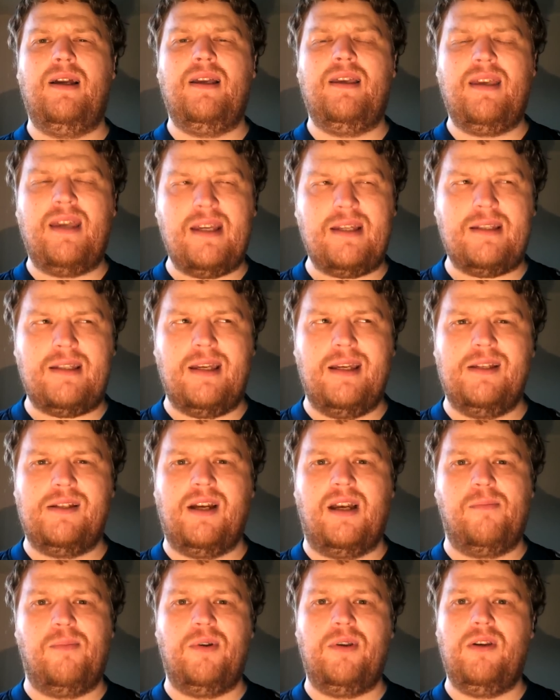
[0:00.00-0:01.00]
Yes,
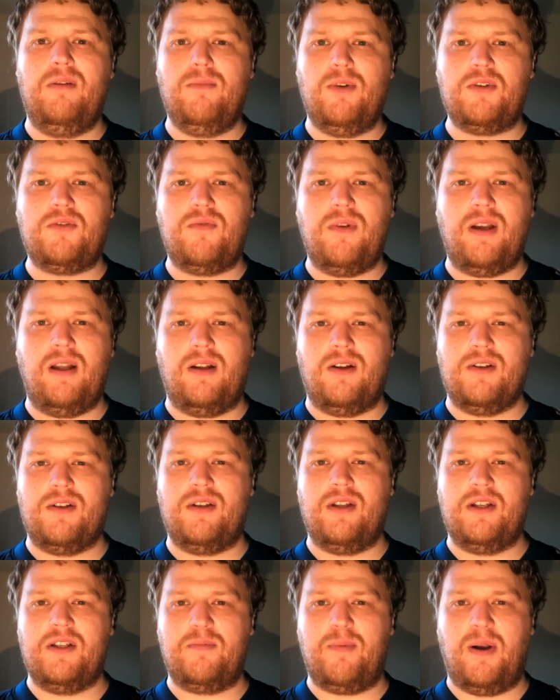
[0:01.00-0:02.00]
TJ, but you must realise
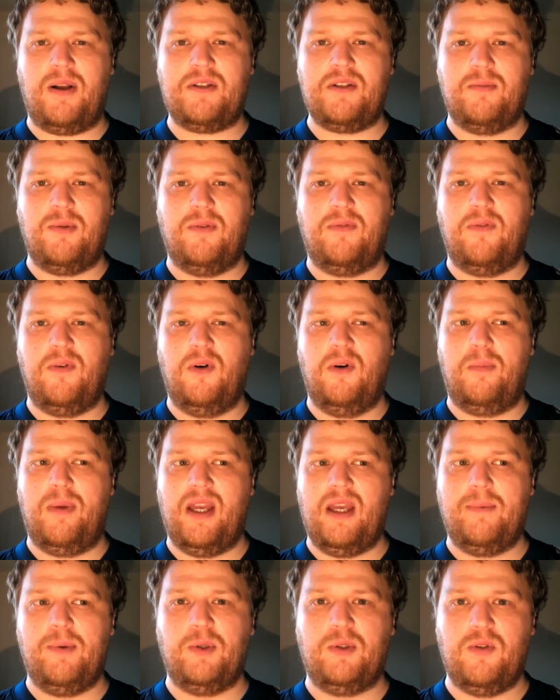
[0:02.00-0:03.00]
that it's possible for
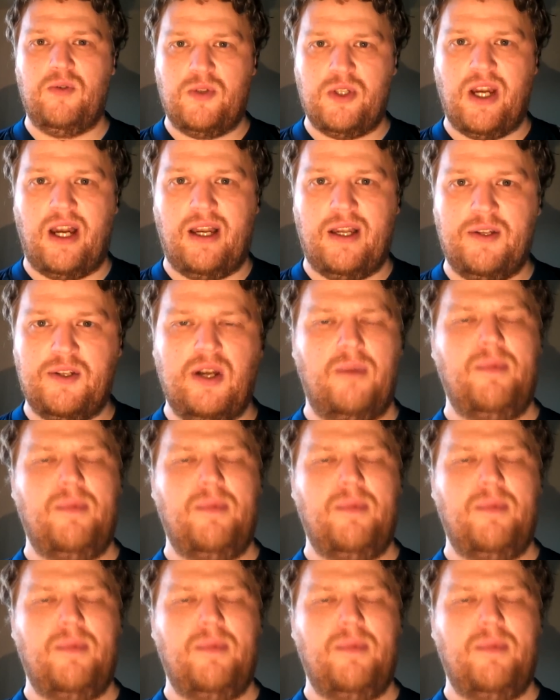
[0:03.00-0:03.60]
people to change.